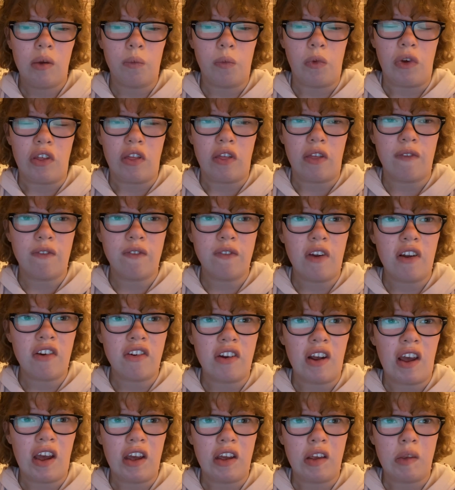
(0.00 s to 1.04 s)
with fresh
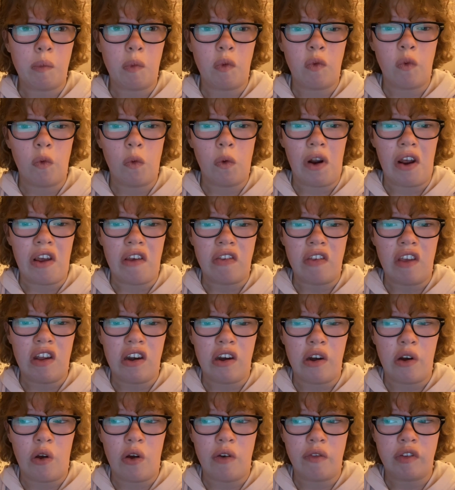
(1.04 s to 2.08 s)
eyes before I send
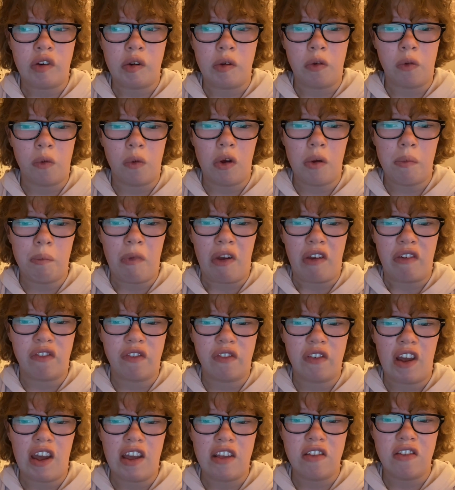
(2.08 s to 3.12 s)
it off to my
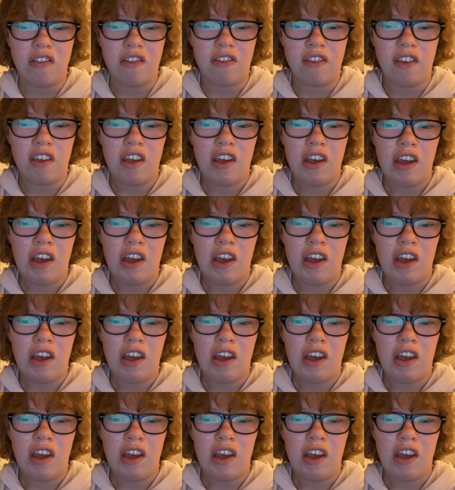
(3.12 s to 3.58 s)
friends